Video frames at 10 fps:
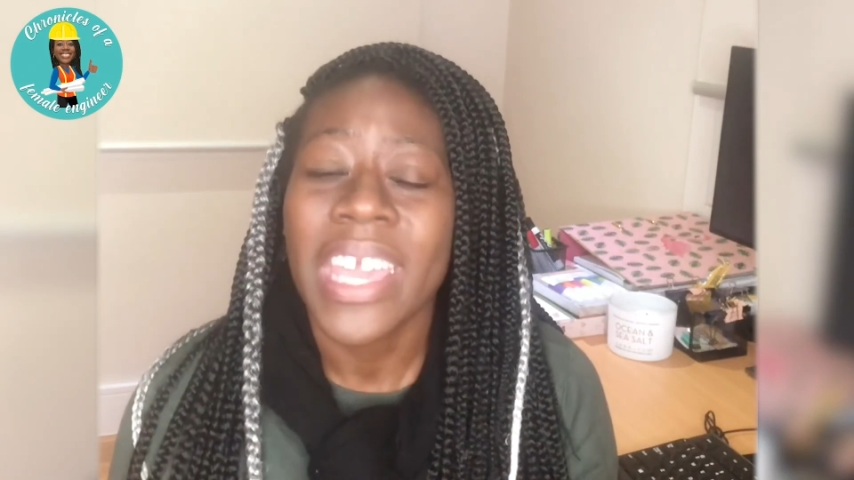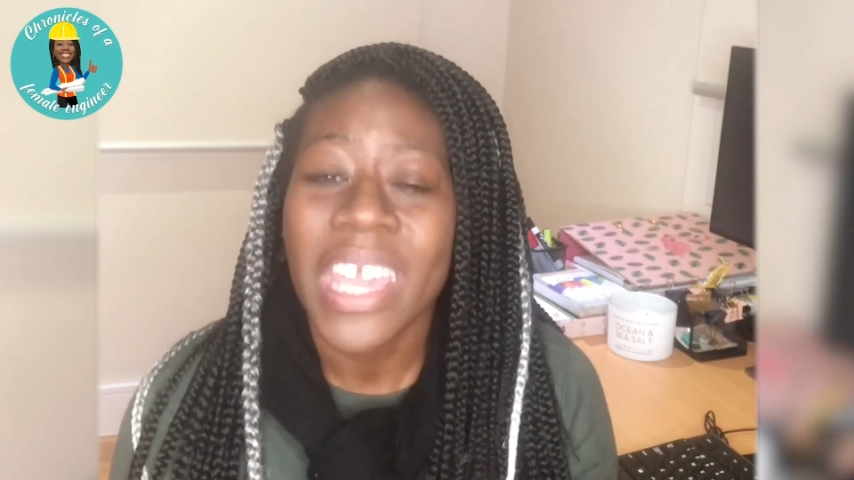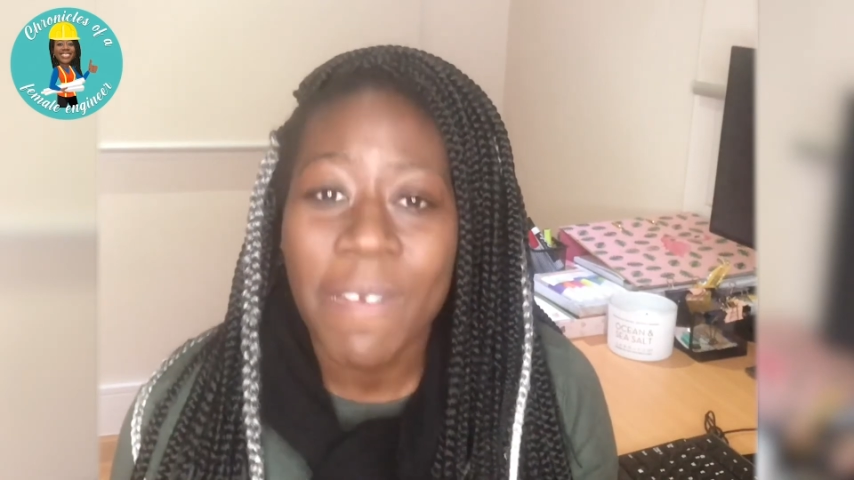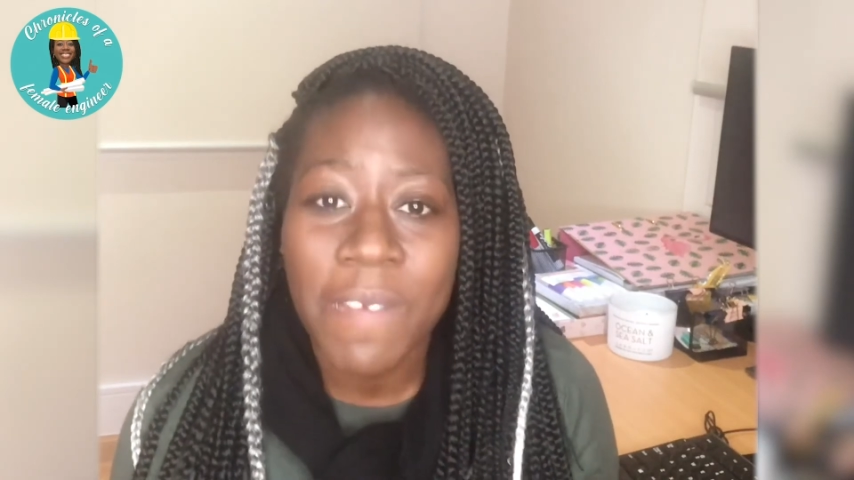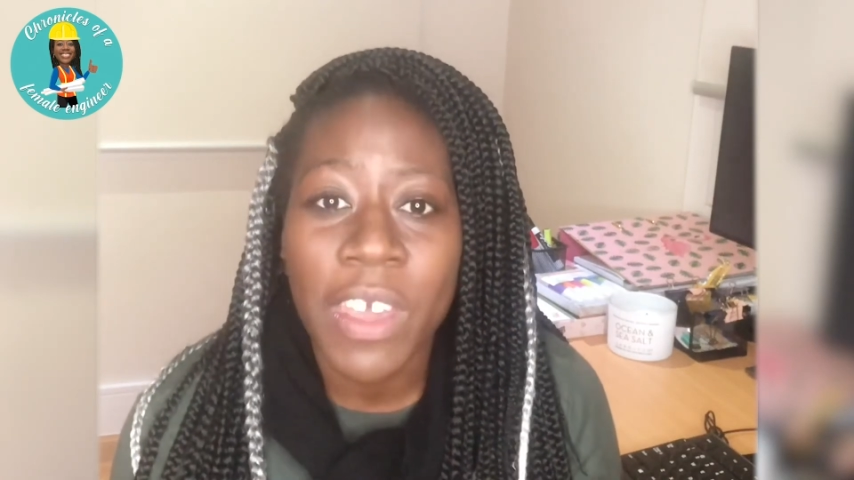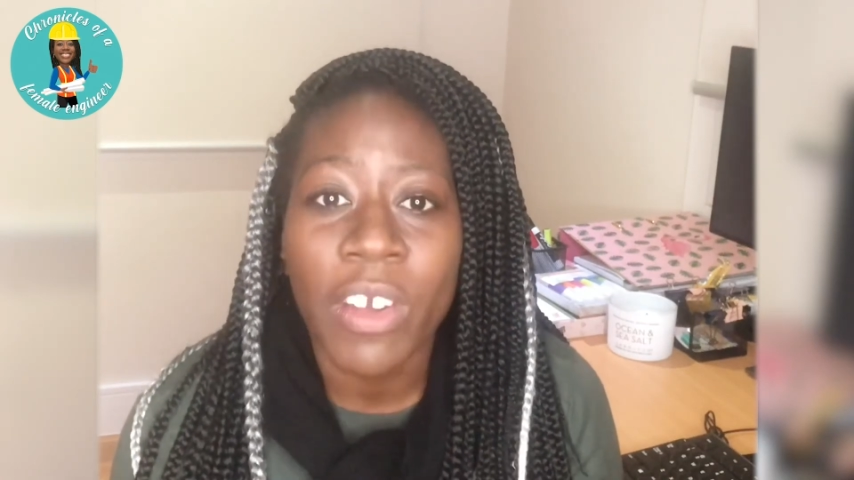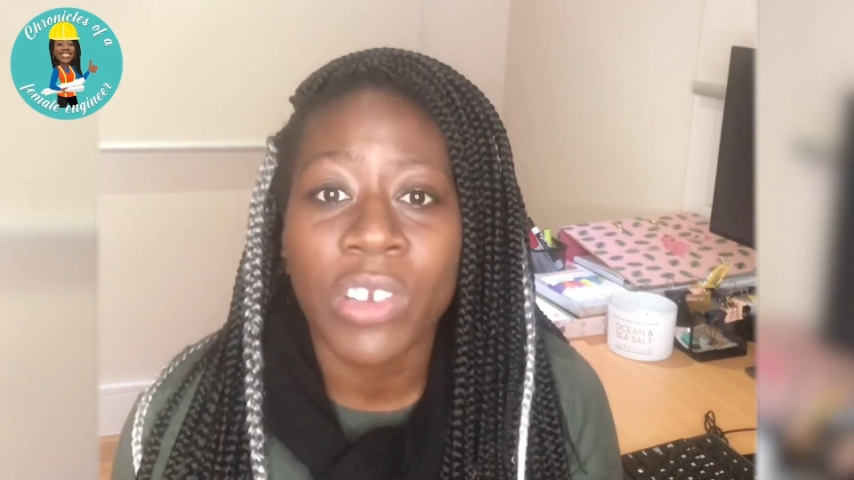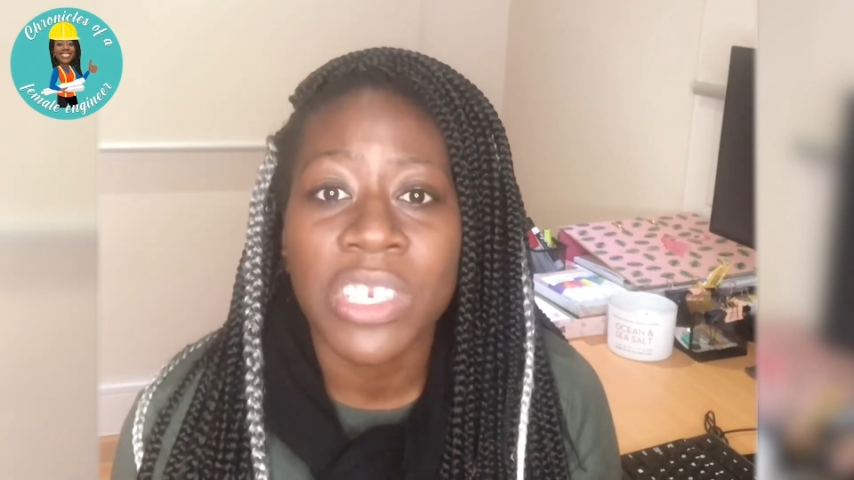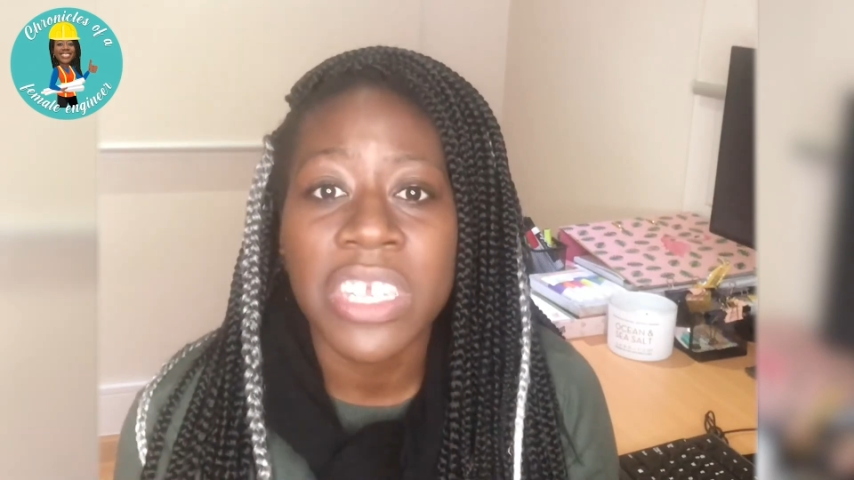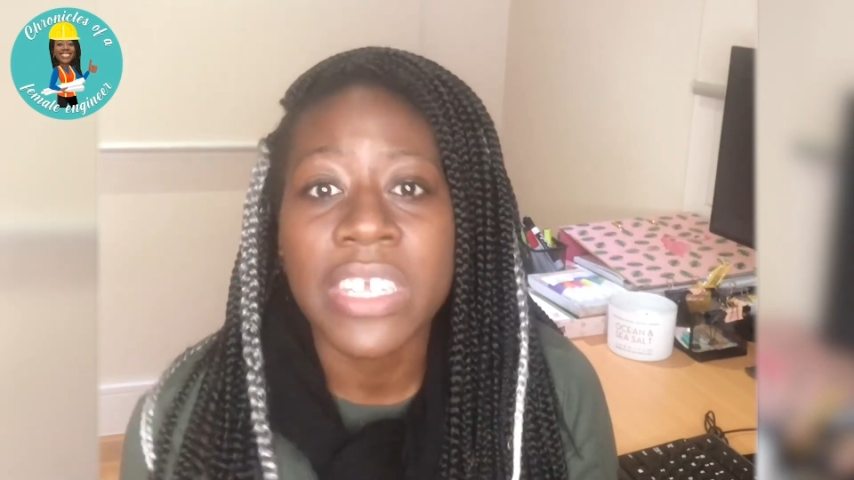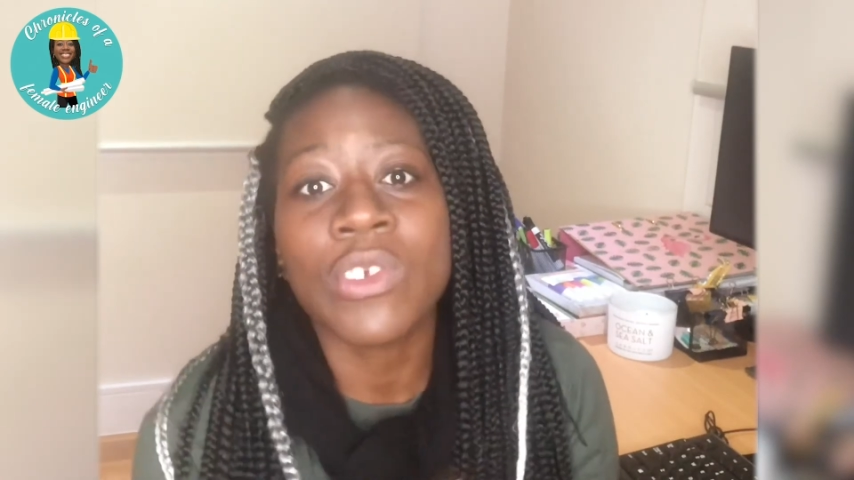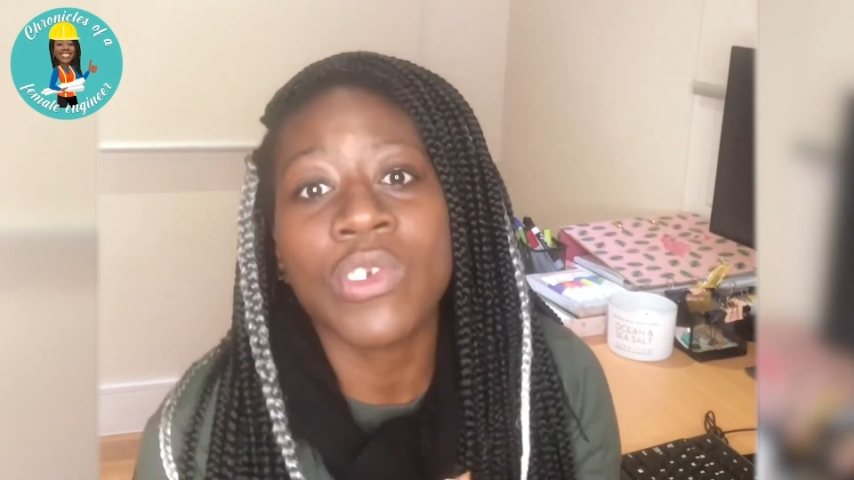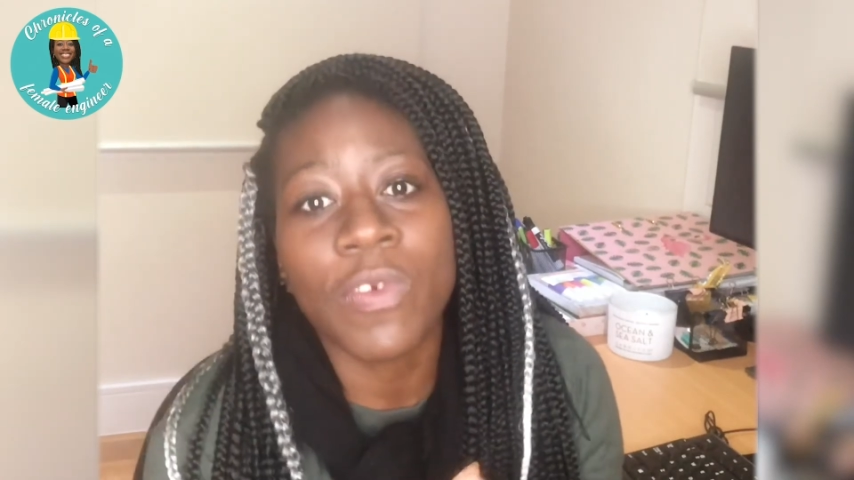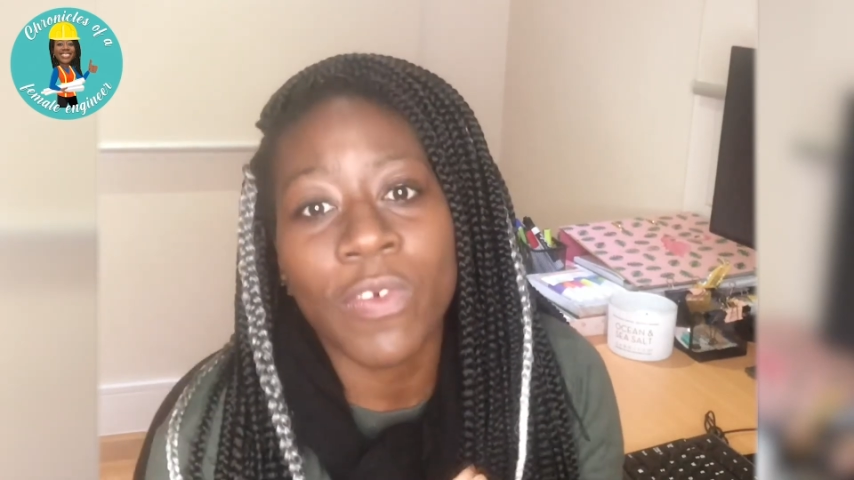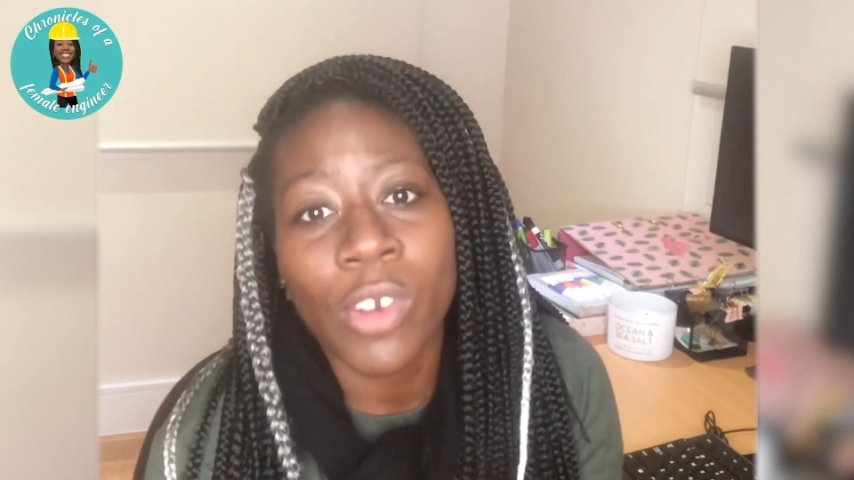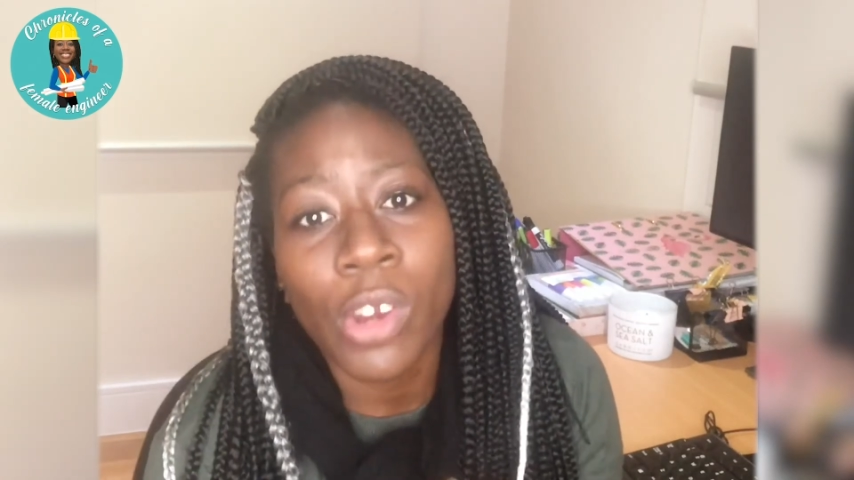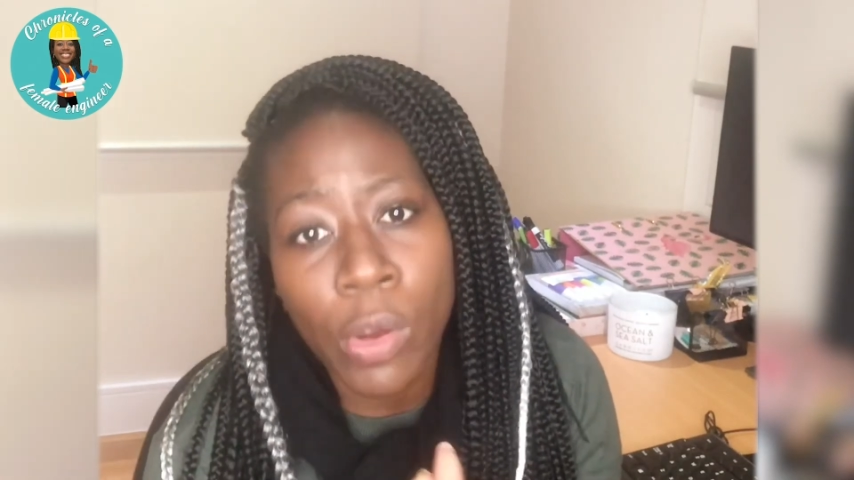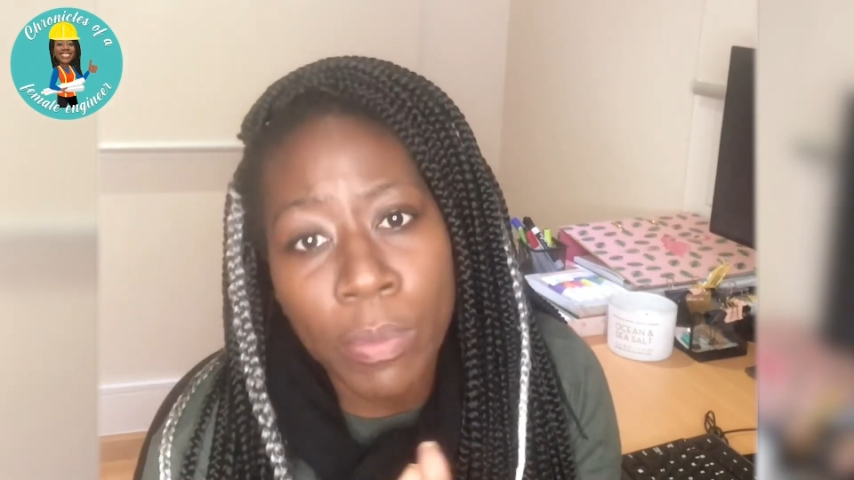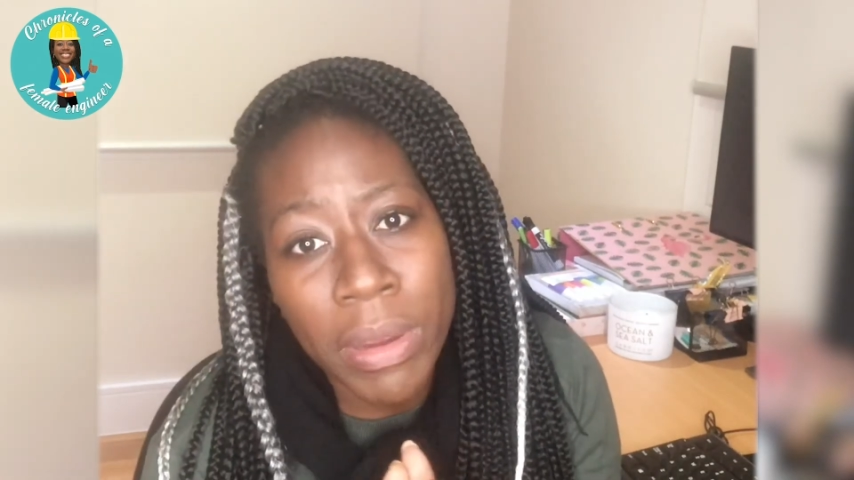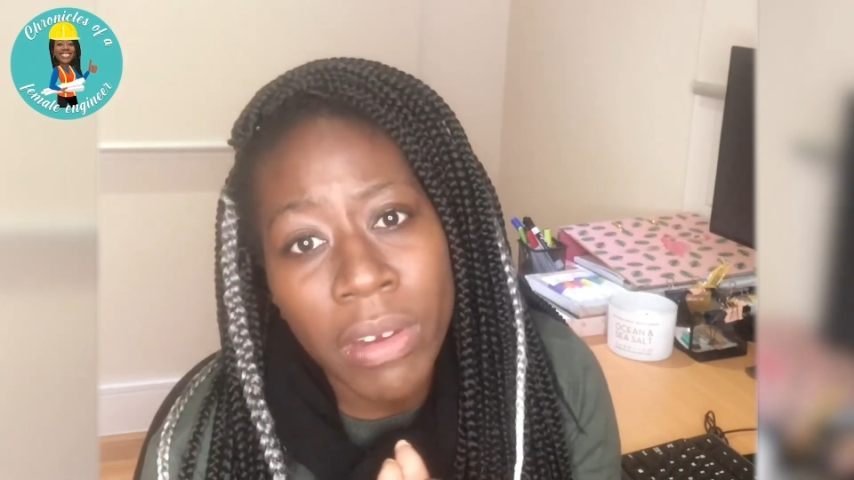if they're continued for a
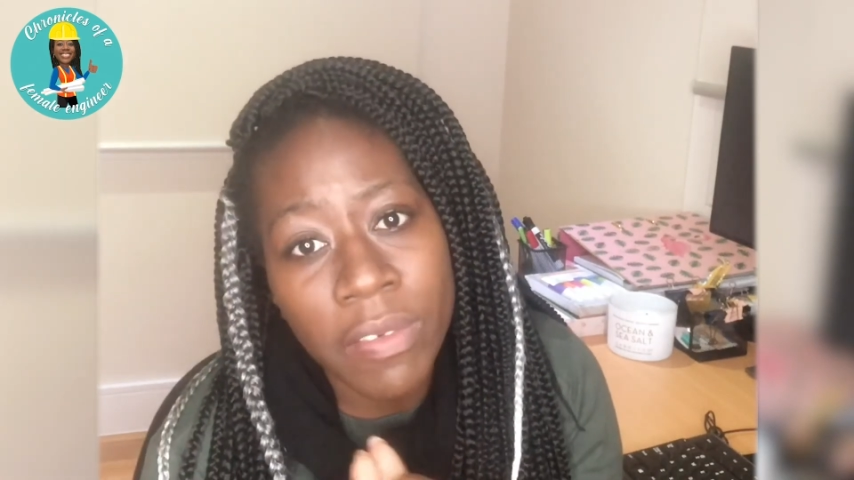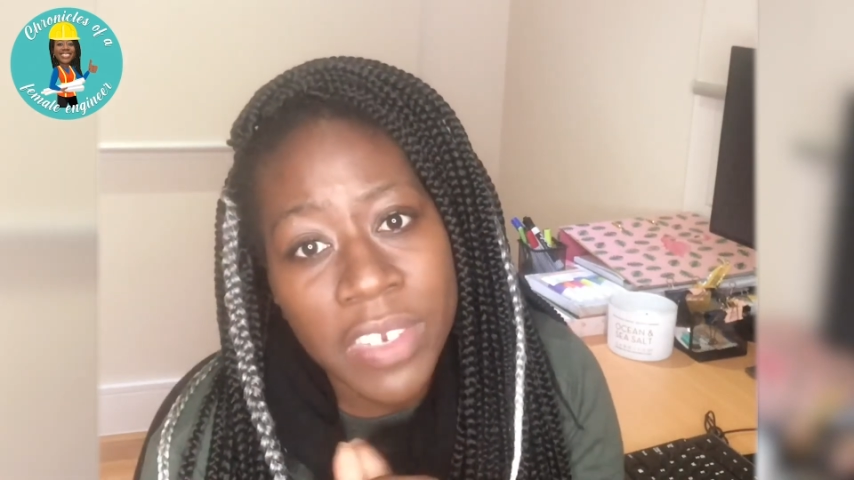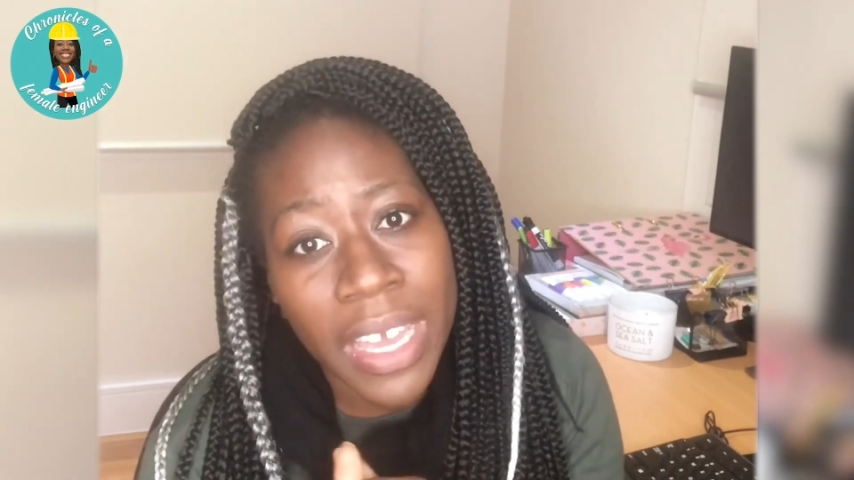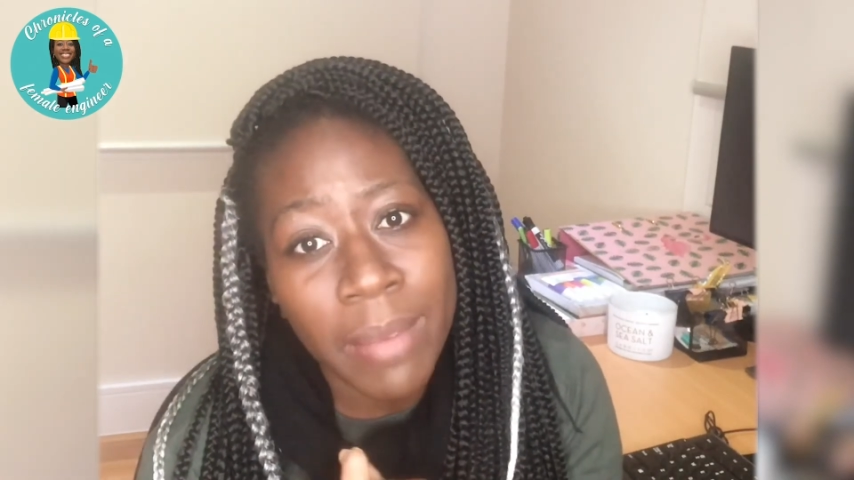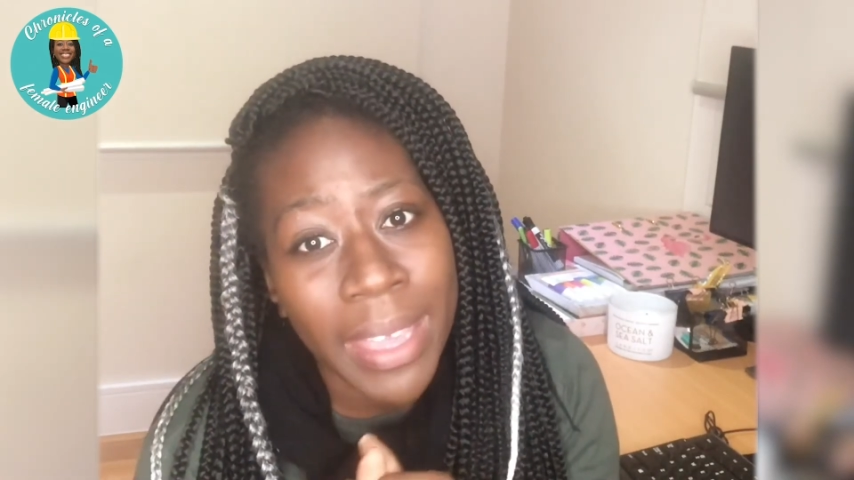long period of time,